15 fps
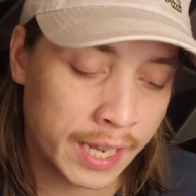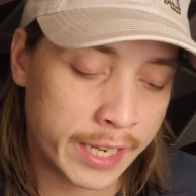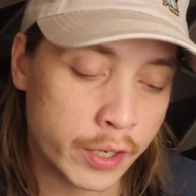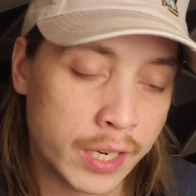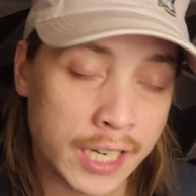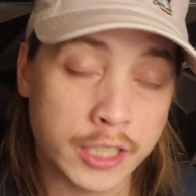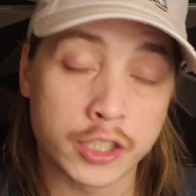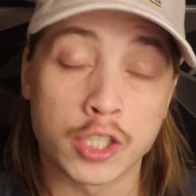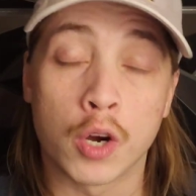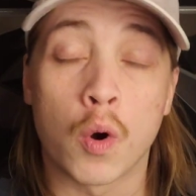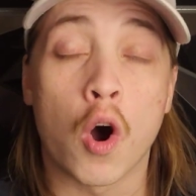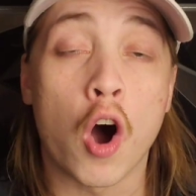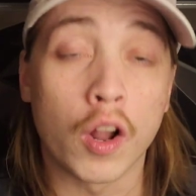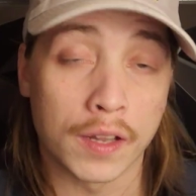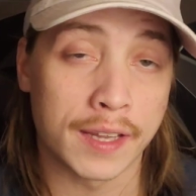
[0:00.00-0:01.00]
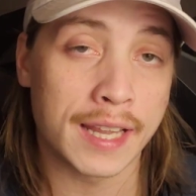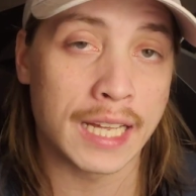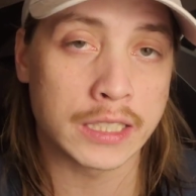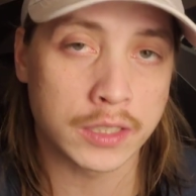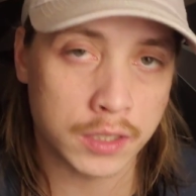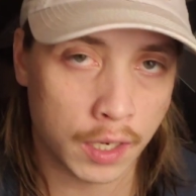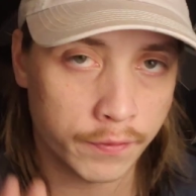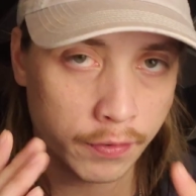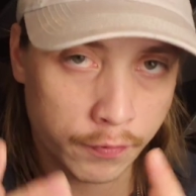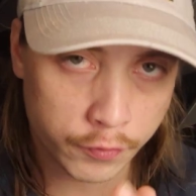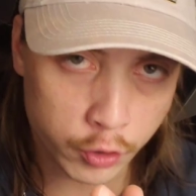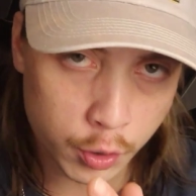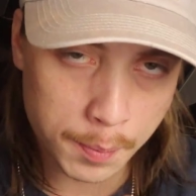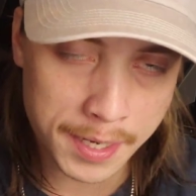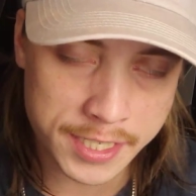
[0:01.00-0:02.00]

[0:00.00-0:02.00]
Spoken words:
you guys know all of that stuff. If you're new to my